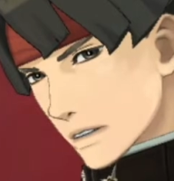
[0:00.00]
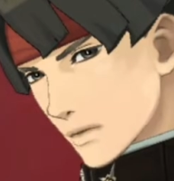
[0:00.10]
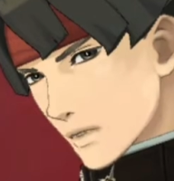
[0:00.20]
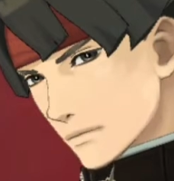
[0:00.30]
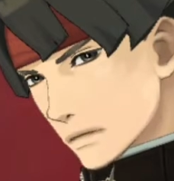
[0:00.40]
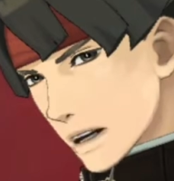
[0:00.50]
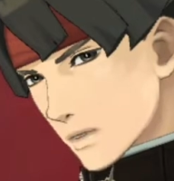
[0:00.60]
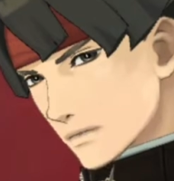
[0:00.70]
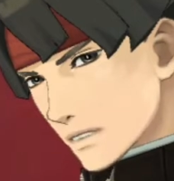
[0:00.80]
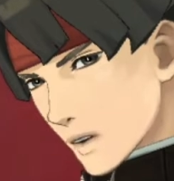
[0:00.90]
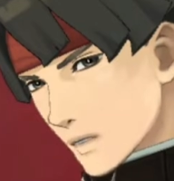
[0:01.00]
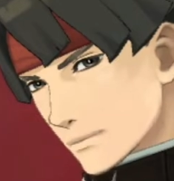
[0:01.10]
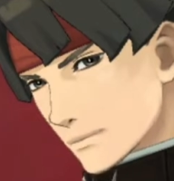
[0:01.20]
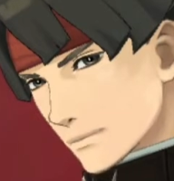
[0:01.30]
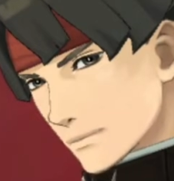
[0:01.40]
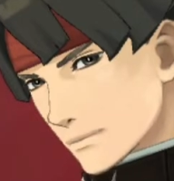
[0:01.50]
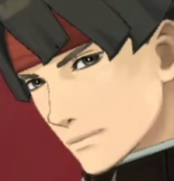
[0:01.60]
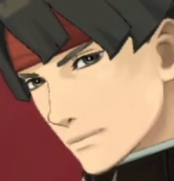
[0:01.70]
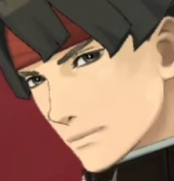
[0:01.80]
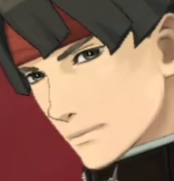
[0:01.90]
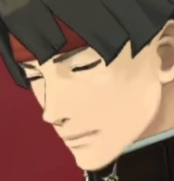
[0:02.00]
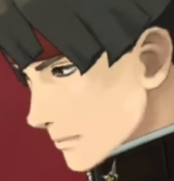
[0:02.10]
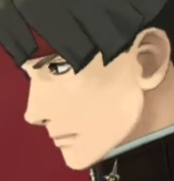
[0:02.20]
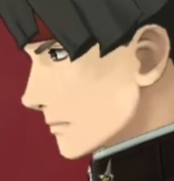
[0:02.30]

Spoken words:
with the current case can be found in the court record.